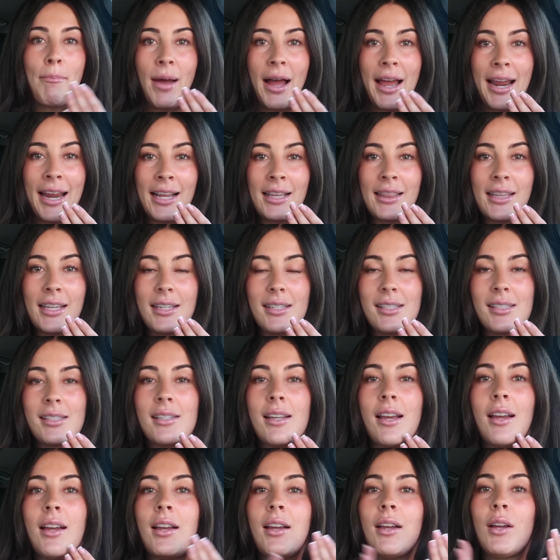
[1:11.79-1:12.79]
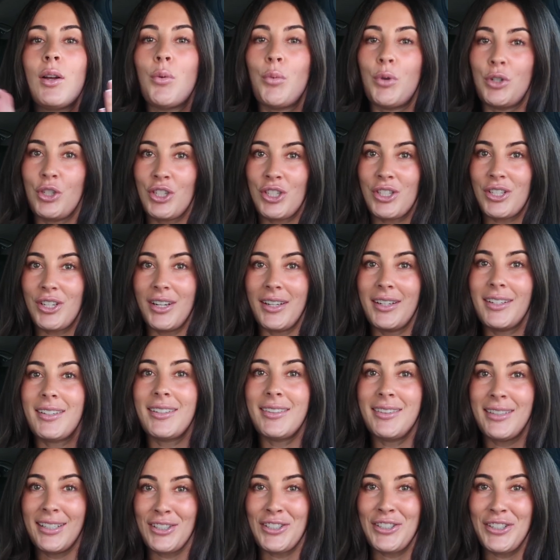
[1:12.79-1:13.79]
buying this, which is
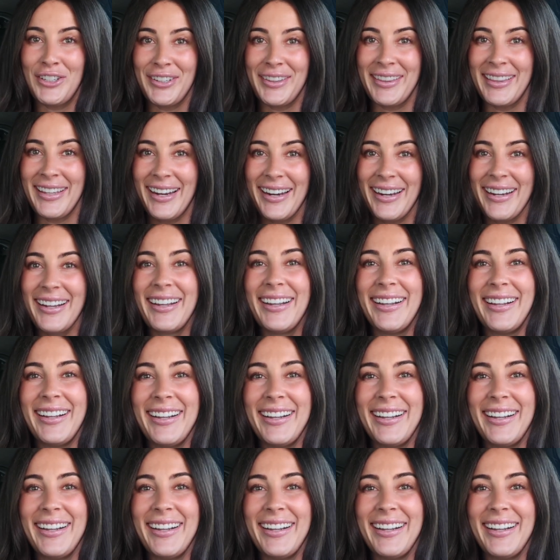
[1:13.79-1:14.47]
good. That's a good thing.